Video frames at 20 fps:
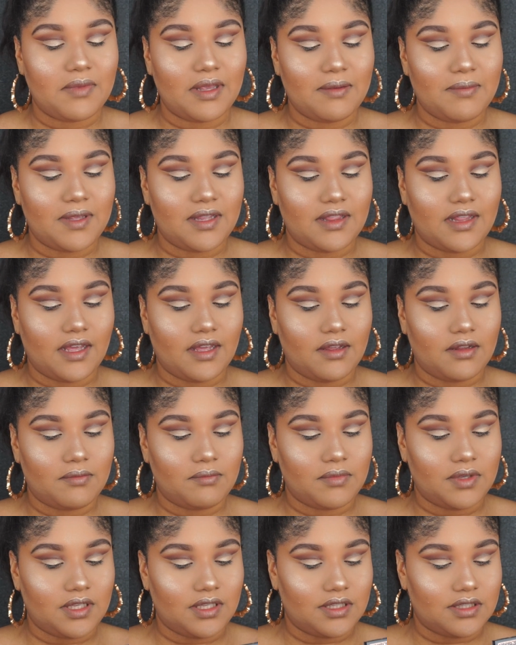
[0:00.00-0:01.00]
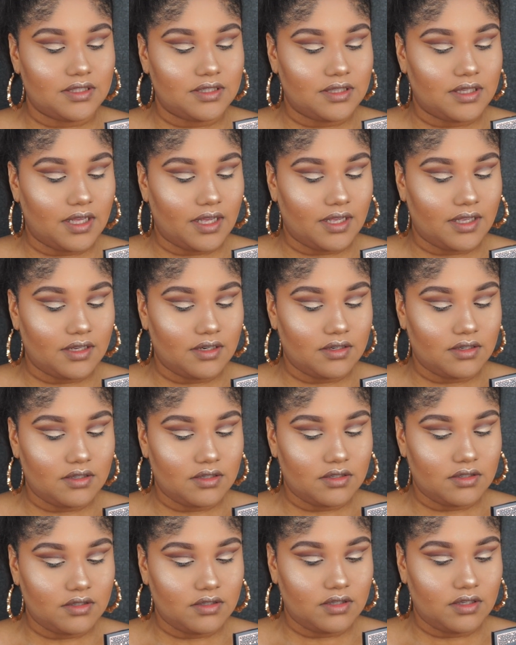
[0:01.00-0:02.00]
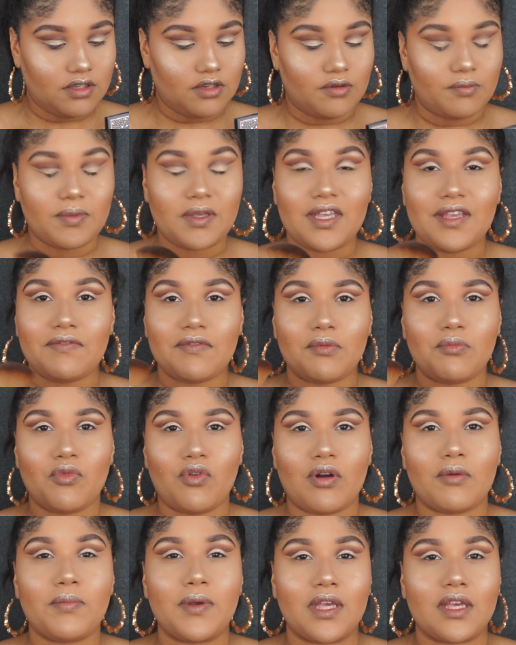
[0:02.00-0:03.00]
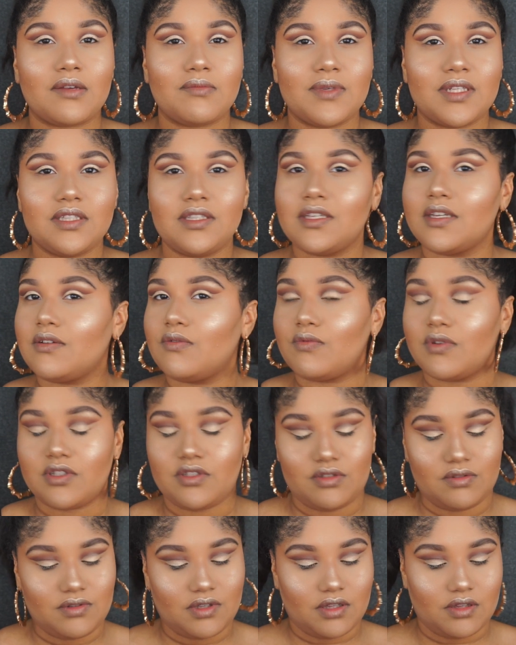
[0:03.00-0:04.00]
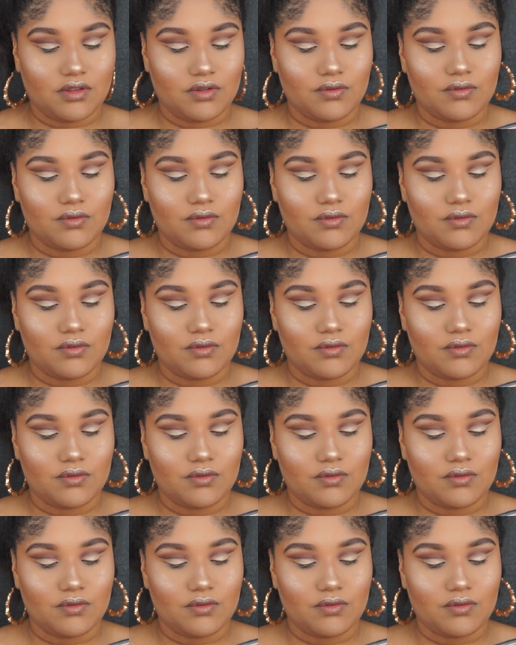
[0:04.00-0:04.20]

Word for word: Maybe that means that it'll be even more pigmented once you get